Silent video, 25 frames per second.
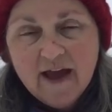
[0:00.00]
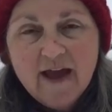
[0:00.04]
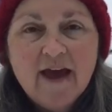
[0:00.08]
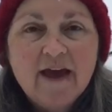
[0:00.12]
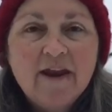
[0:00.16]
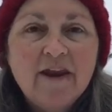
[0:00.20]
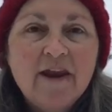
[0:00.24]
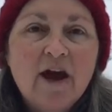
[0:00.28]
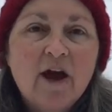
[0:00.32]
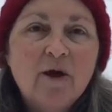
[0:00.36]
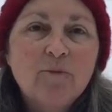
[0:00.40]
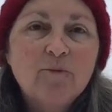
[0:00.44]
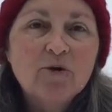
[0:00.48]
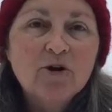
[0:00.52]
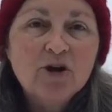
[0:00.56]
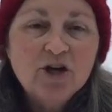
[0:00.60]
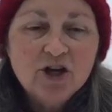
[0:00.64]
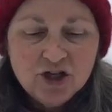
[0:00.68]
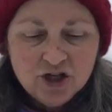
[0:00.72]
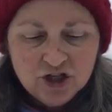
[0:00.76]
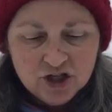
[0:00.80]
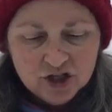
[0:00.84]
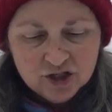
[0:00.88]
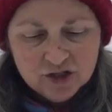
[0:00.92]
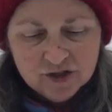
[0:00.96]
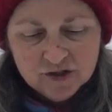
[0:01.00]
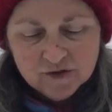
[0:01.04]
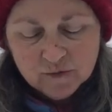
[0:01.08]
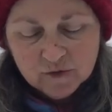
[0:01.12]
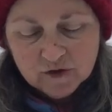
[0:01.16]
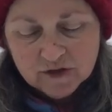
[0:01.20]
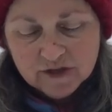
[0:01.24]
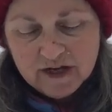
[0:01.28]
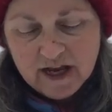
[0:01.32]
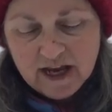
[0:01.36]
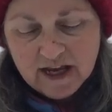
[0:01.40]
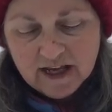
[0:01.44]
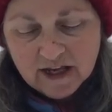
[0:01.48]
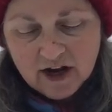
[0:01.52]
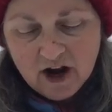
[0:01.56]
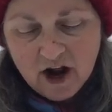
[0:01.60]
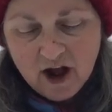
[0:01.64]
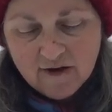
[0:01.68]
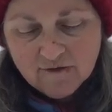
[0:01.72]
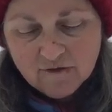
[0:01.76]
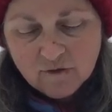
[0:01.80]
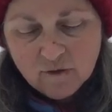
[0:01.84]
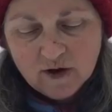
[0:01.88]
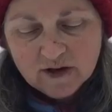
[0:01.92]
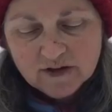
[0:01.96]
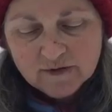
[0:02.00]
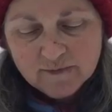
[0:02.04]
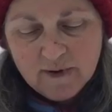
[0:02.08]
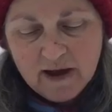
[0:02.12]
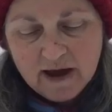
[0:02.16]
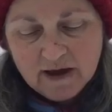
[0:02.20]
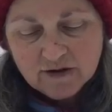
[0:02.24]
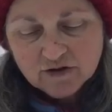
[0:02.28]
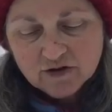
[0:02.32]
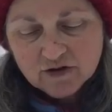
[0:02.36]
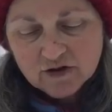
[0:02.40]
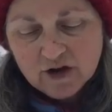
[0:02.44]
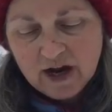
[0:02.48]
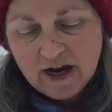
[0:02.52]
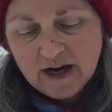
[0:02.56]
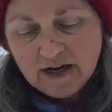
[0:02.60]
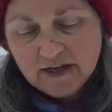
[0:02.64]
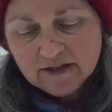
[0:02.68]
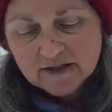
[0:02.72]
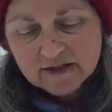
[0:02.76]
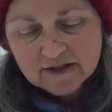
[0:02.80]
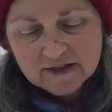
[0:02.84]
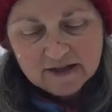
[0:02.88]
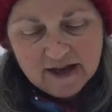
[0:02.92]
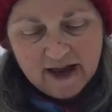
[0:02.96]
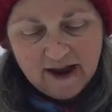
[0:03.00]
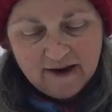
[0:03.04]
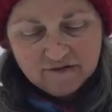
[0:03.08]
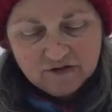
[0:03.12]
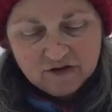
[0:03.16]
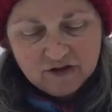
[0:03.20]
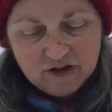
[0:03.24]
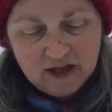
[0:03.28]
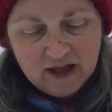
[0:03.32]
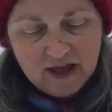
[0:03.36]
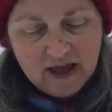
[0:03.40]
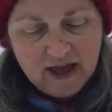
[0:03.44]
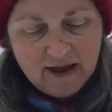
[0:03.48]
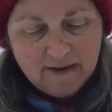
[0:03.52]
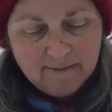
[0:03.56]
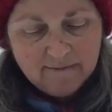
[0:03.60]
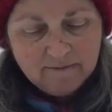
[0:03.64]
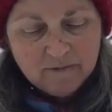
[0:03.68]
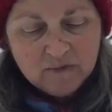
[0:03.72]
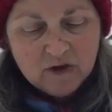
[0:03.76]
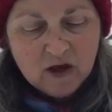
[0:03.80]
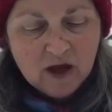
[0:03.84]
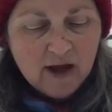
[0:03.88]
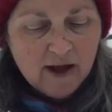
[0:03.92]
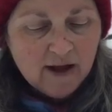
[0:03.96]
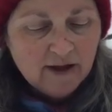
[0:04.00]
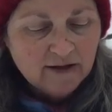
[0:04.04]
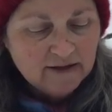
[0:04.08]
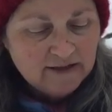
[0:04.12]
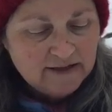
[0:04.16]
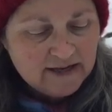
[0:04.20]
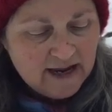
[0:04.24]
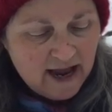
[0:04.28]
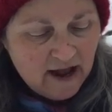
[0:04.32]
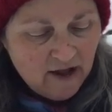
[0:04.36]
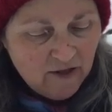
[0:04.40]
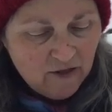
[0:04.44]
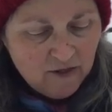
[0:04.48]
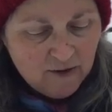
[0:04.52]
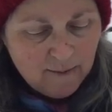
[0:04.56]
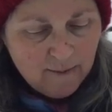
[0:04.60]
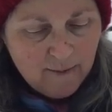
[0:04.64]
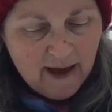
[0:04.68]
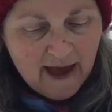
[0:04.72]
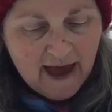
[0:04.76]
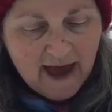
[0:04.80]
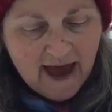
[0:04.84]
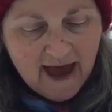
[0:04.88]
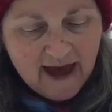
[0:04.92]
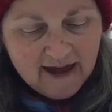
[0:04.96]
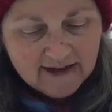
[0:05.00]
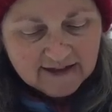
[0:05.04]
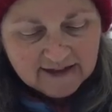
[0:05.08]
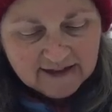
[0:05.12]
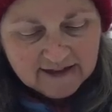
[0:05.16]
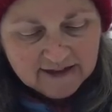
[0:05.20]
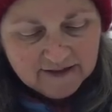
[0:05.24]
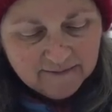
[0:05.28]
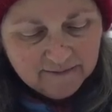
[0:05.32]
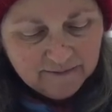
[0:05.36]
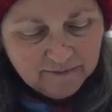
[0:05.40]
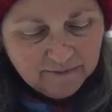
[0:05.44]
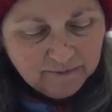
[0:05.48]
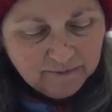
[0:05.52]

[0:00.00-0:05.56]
And helper engines were taken off westbound trains after they came down the pass.